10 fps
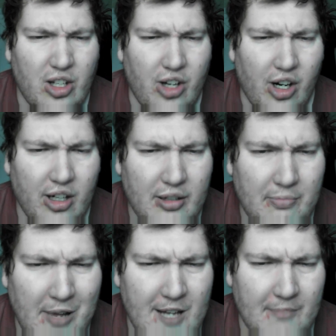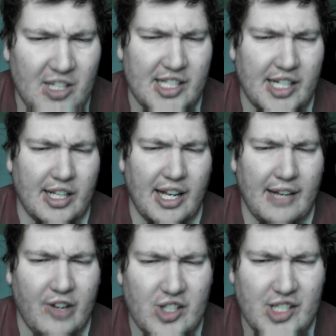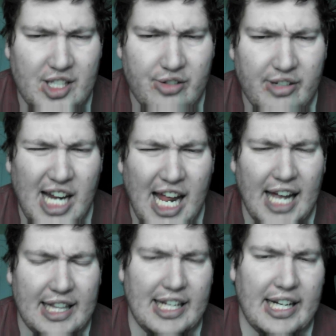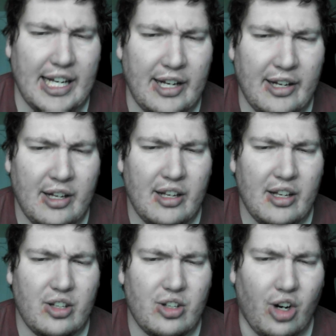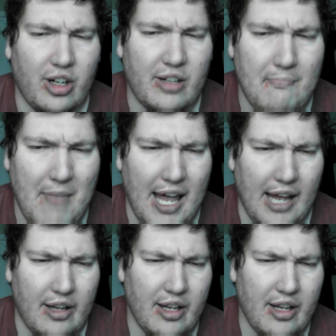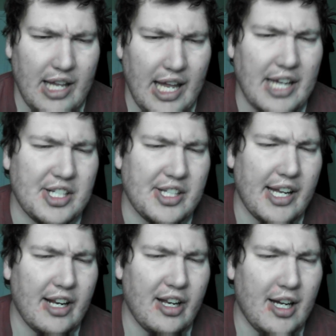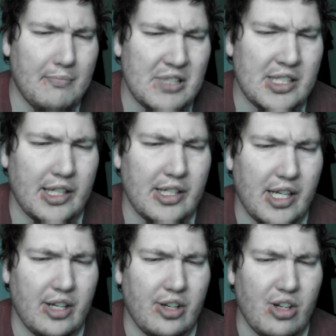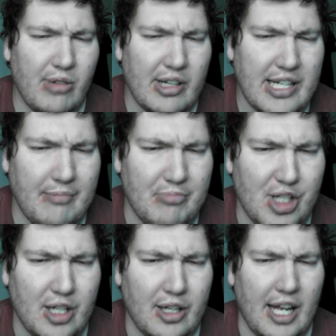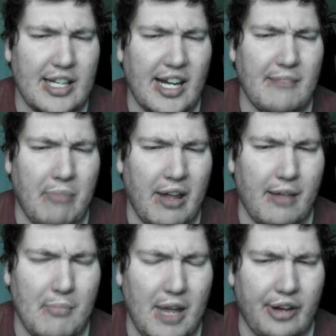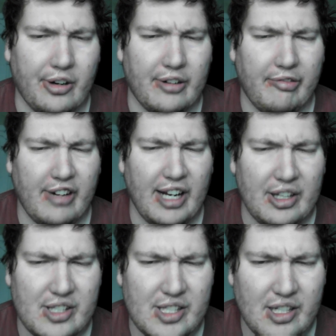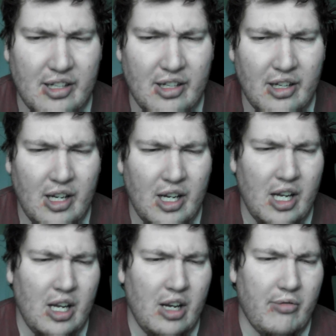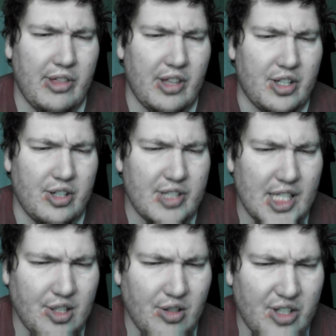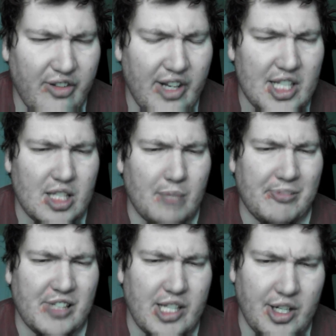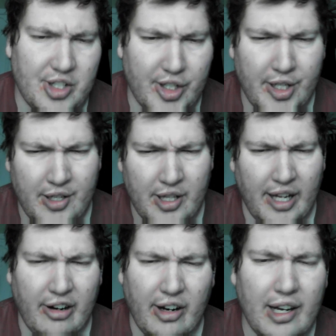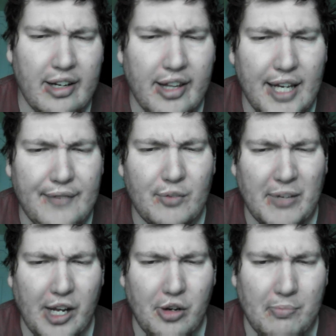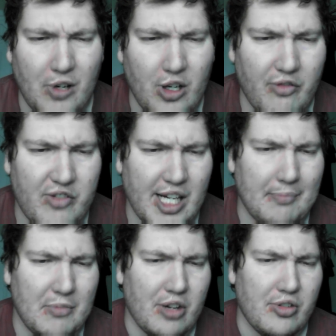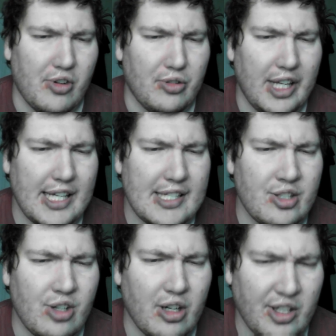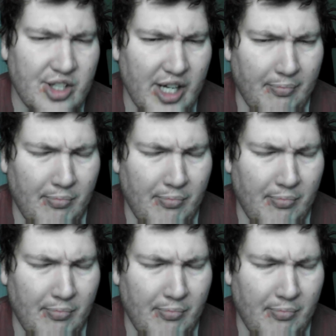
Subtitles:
Dark Pym decided to give her sister an ally, Dark Meg, a genetic opposite in a new attempt on ending Pym and her friends. When the two sisters finished the procedure, they created the evil counterpart of Gem known only as Dark Gem.